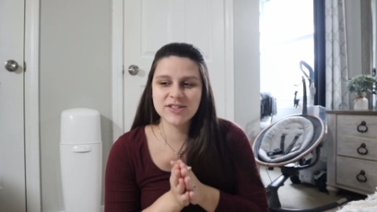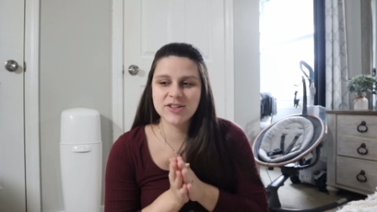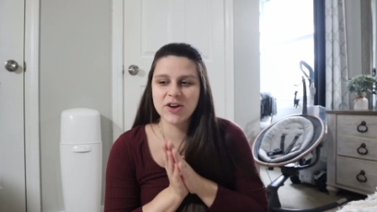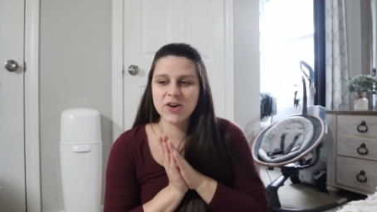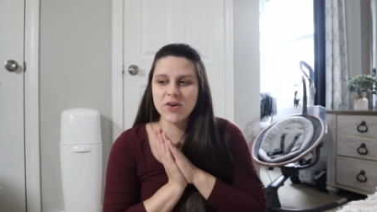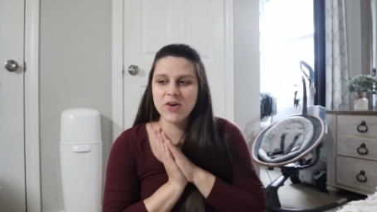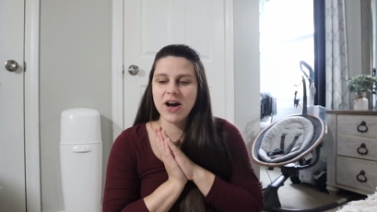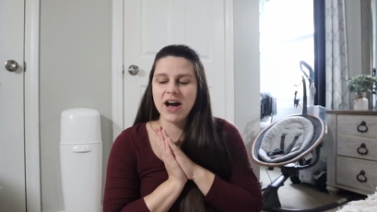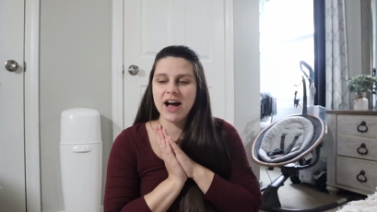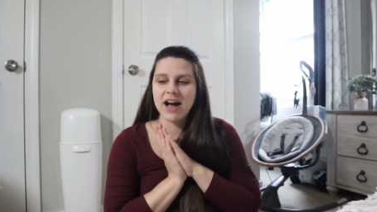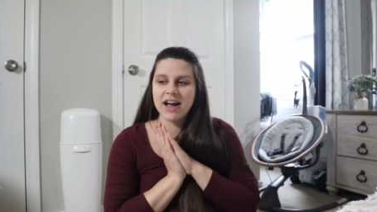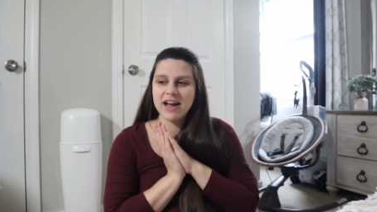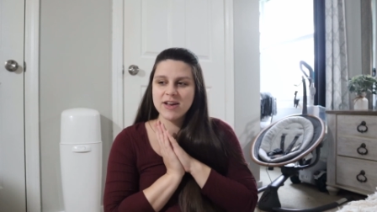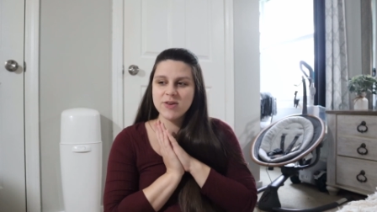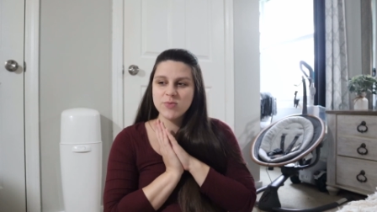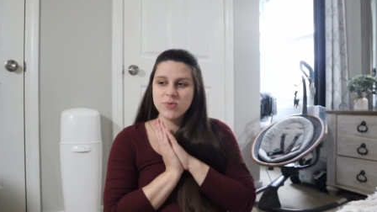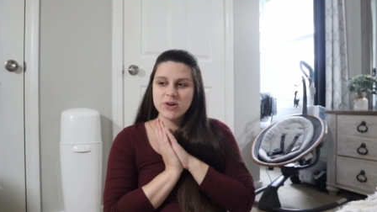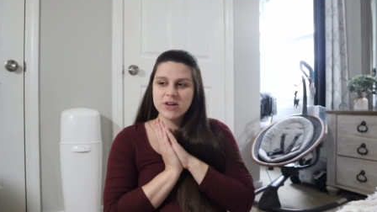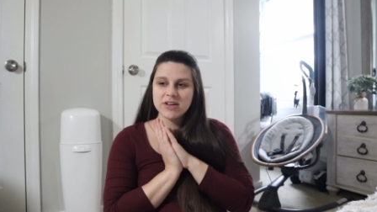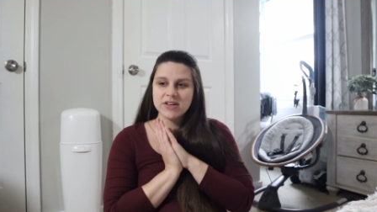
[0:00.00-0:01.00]
So
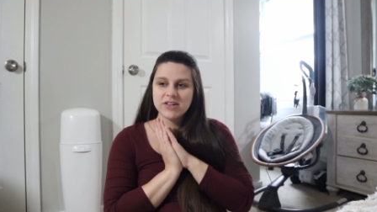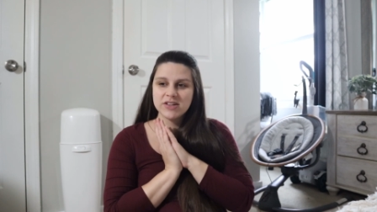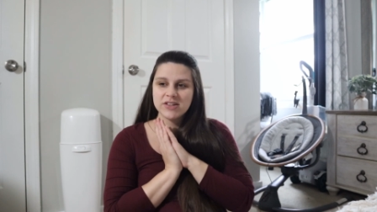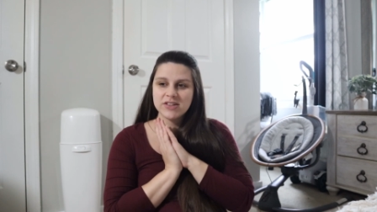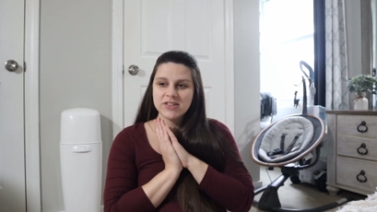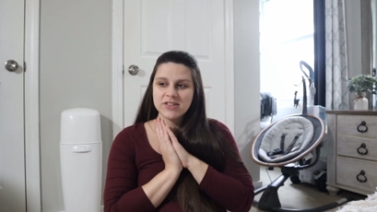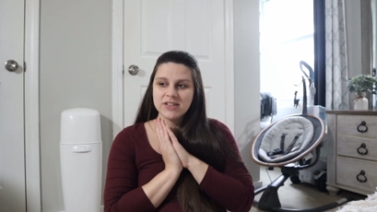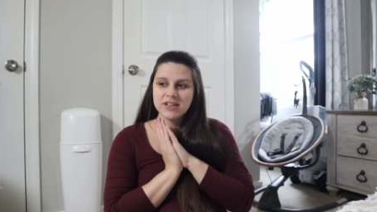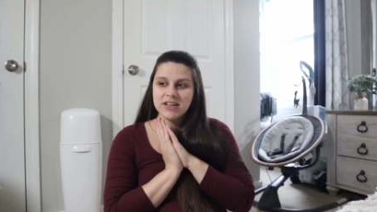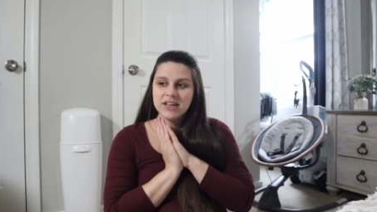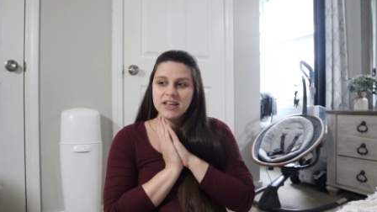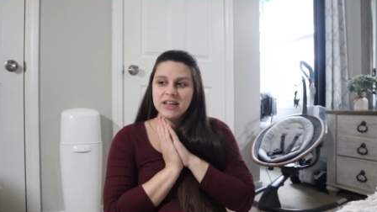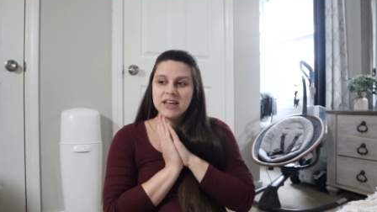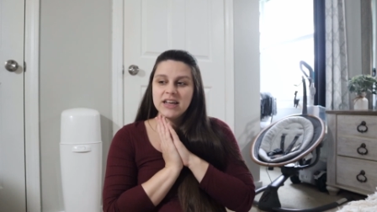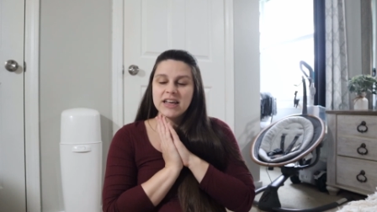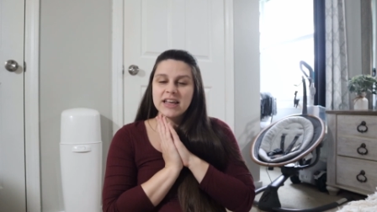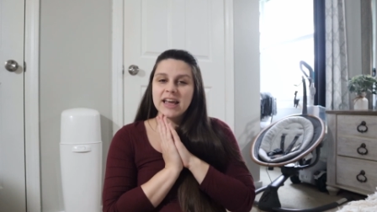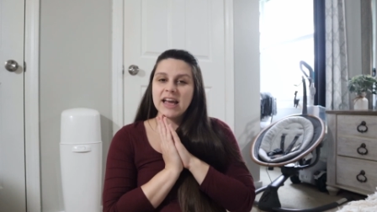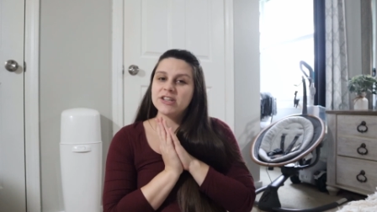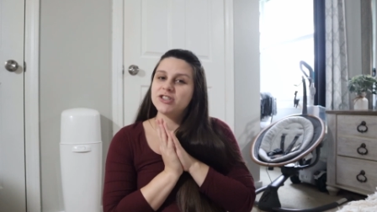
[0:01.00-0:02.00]
I will
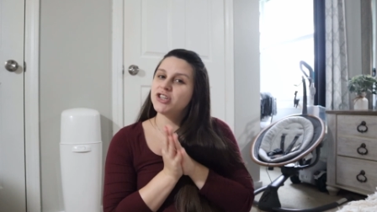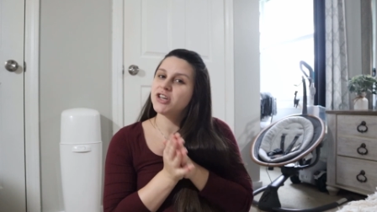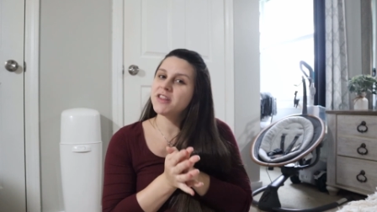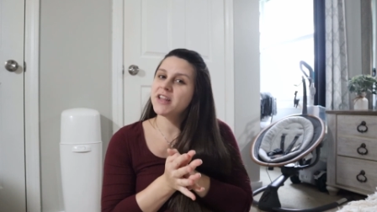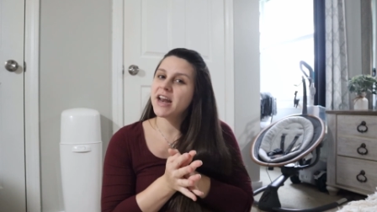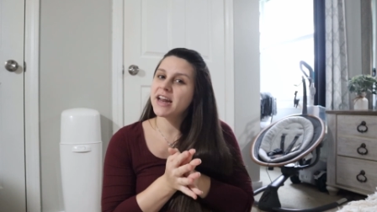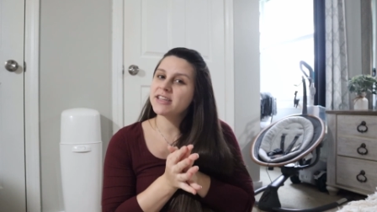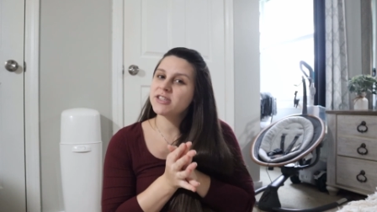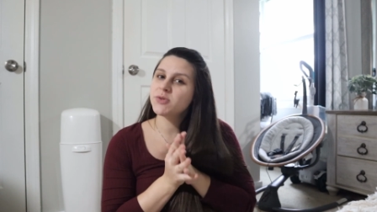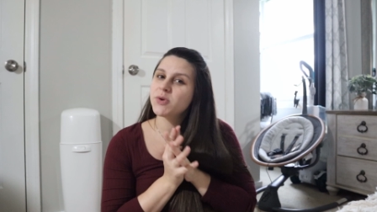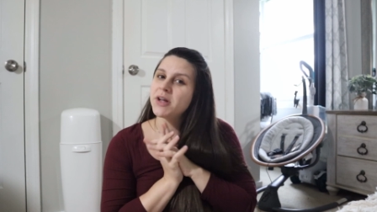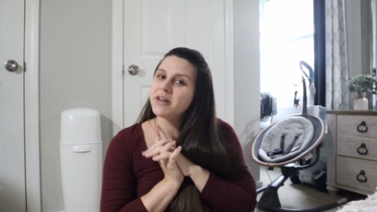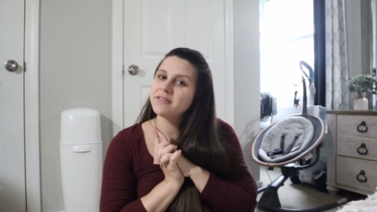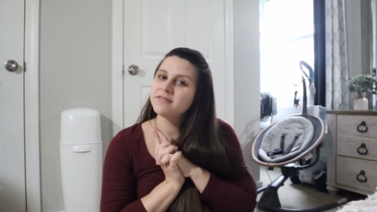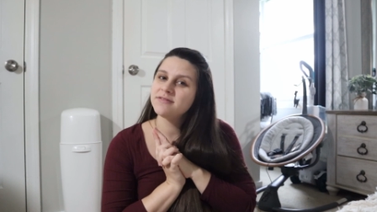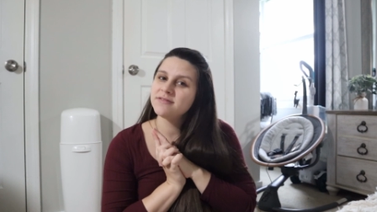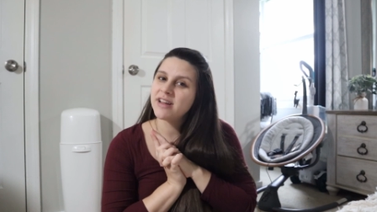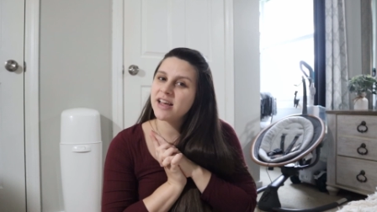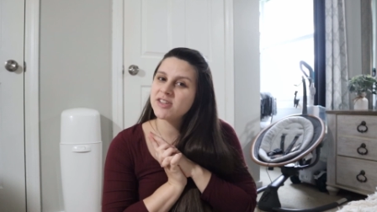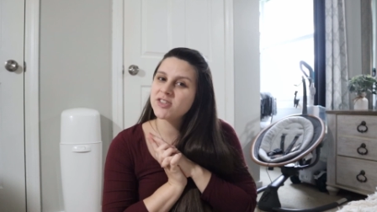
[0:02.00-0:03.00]
catch you in the next one.